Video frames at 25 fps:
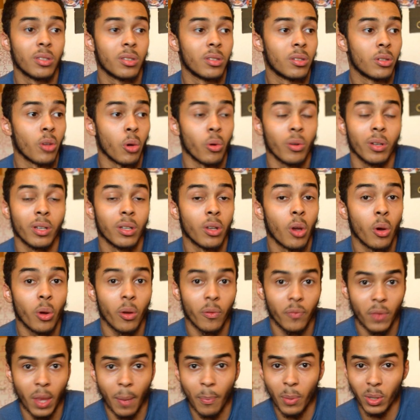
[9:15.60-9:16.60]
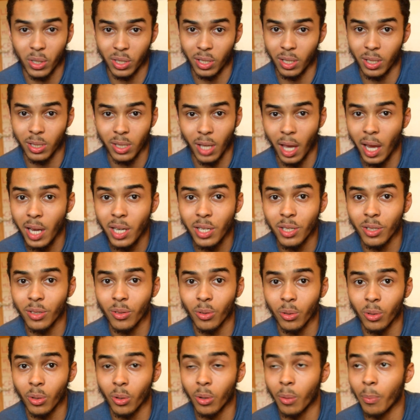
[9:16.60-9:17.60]
don't know if that person is an agent
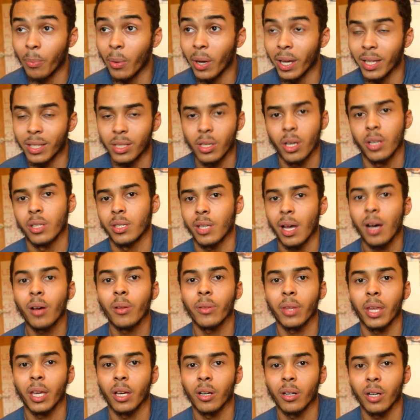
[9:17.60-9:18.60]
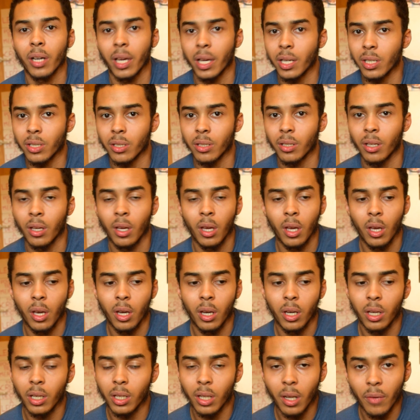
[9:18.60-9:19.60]
or not, but it turns out they are an agent.
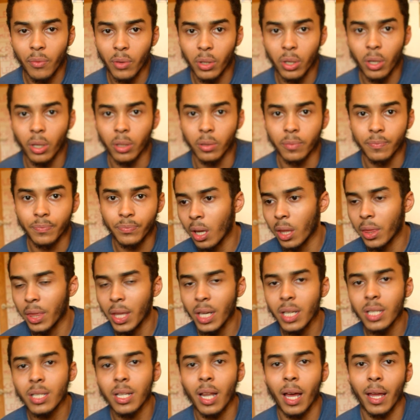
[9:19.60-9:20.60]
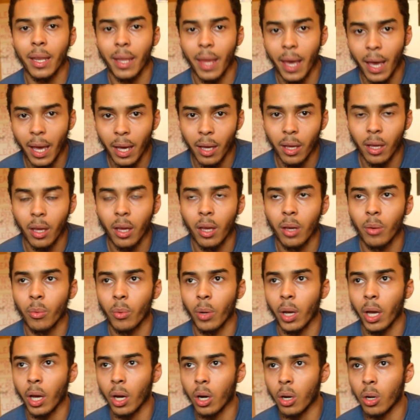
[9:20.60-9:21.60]
You never know. Things like that
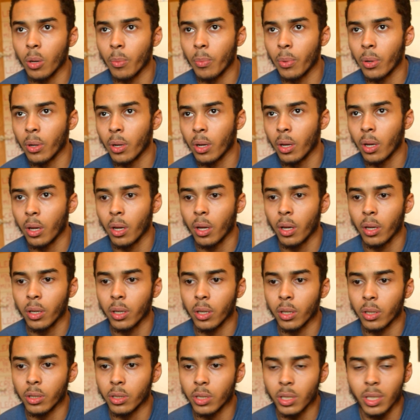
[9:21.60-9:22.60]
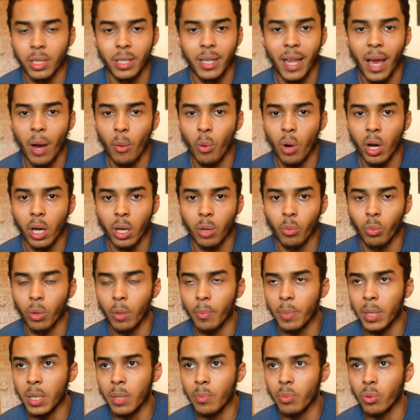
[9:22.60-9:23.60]
will help, you know, just networking with
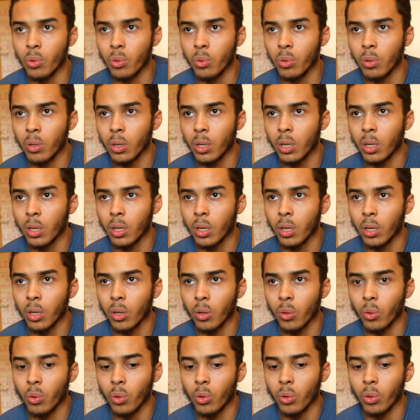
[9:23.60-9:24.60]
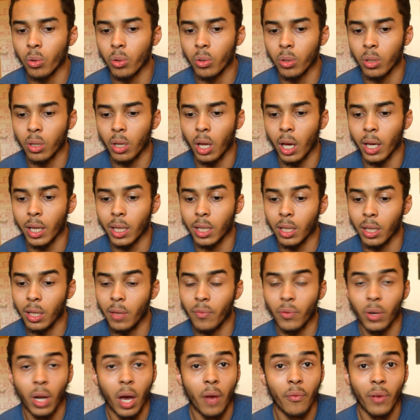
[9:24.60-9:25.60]
people, or like
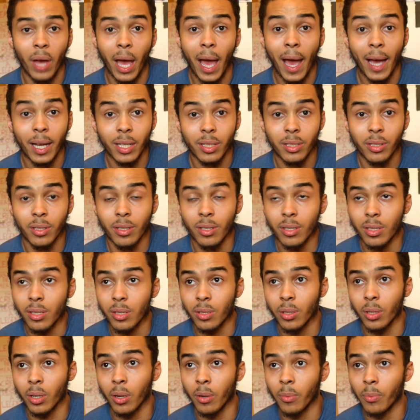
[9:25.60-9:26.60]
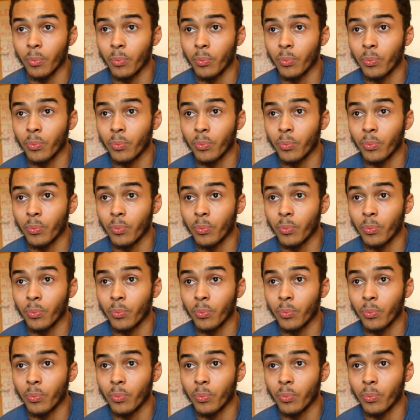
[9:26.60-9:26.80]
even other actors, you know,